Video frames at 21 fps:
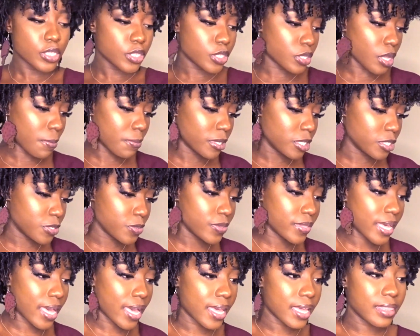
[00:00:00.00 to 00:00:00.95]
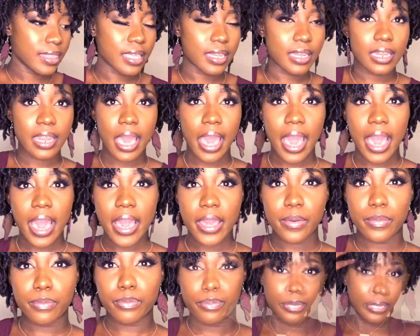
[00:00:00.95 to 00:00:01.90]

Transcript: So I'm gonna do that, and then I